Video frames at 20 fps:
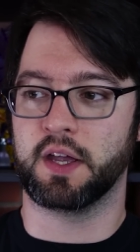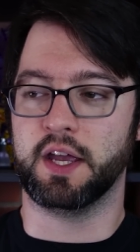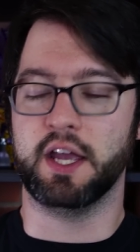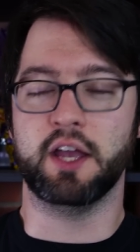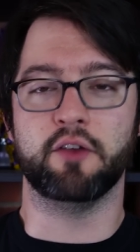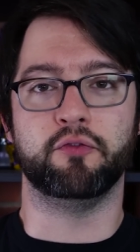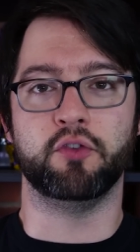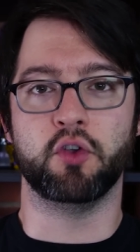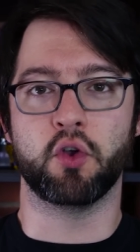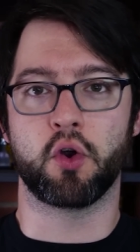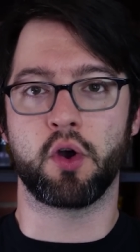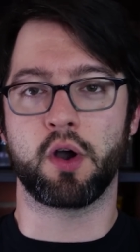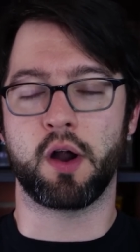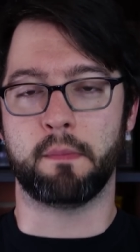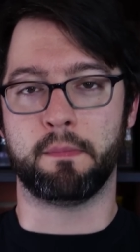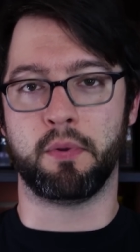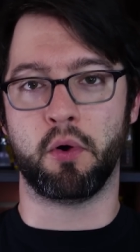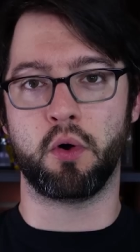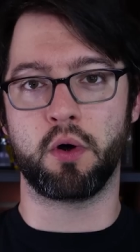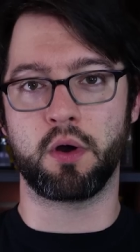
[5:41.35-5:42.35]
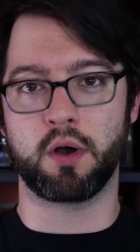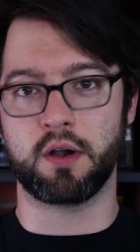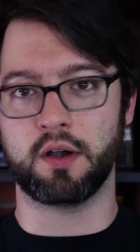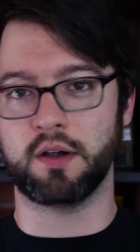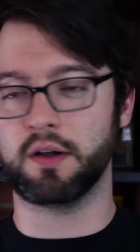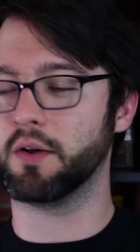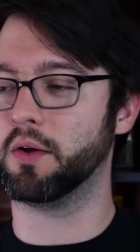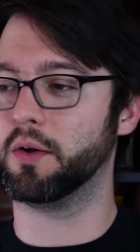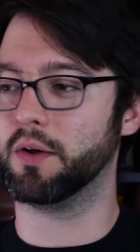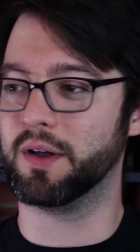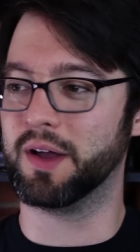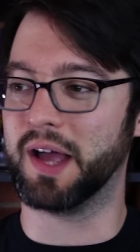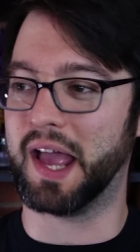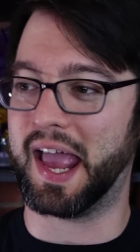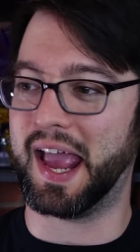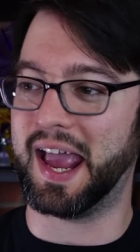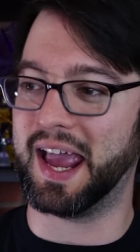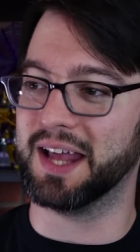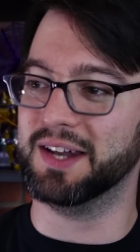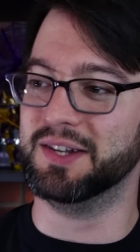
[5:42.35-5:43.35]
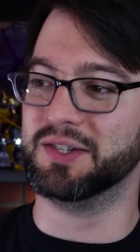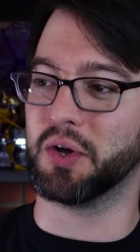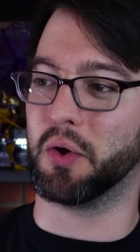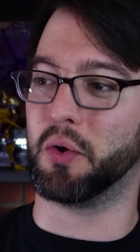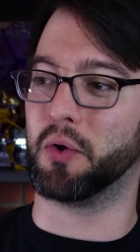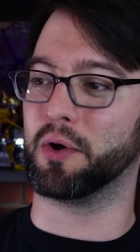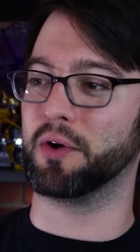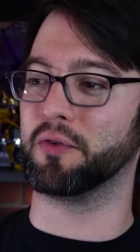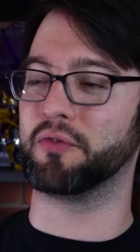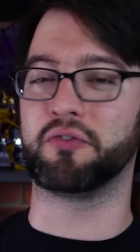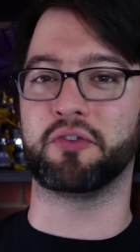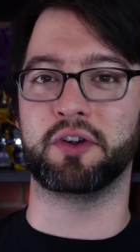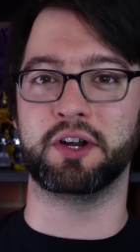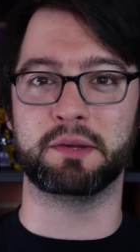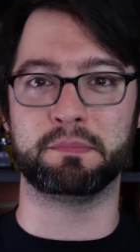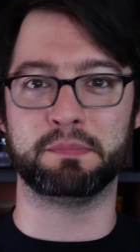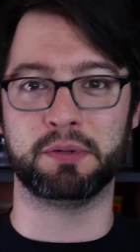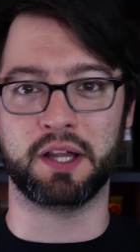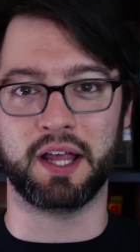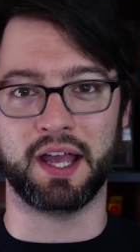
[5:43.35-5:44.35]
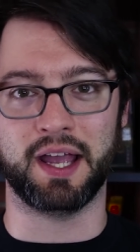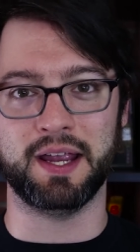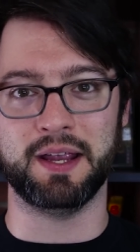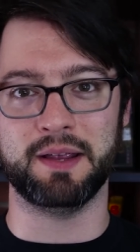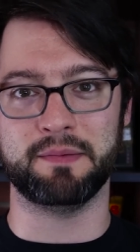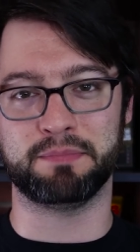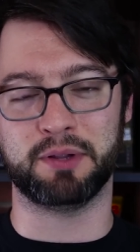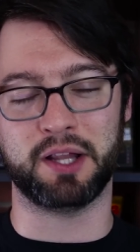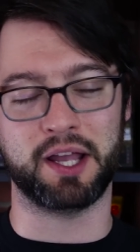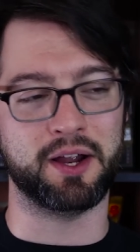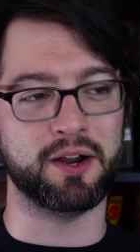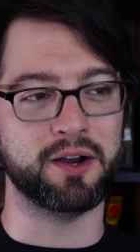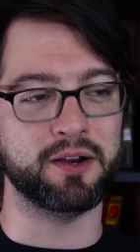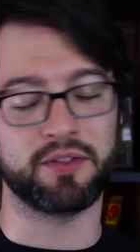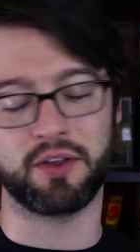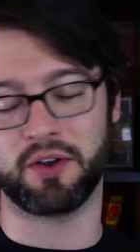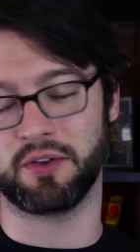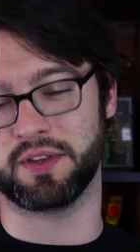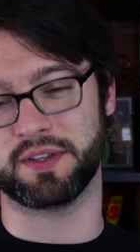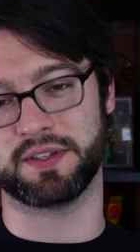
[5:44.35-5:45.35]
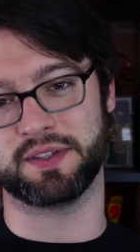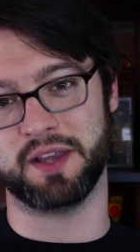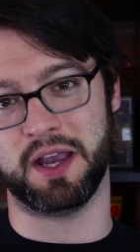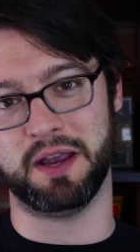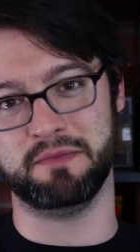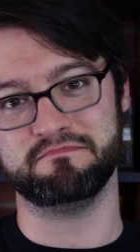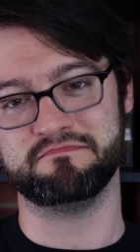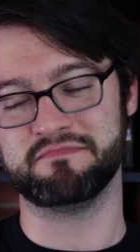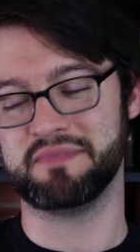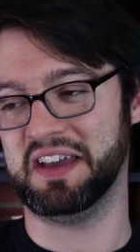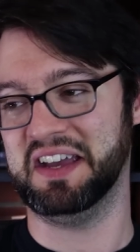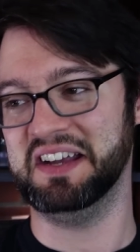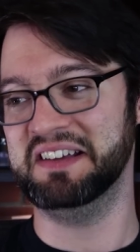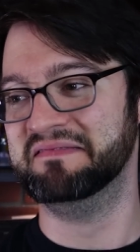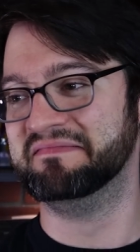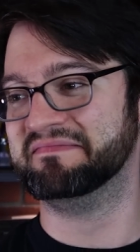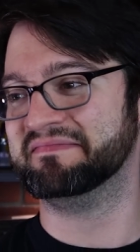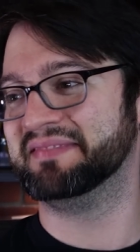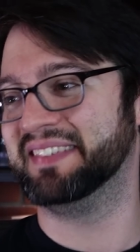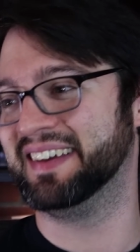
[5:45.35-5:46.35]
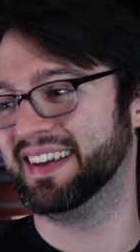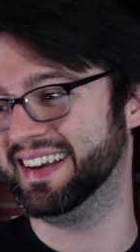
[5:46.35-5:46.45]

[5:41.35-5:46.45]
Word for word: if you're a poor and or free-to-play player, they're the same thing.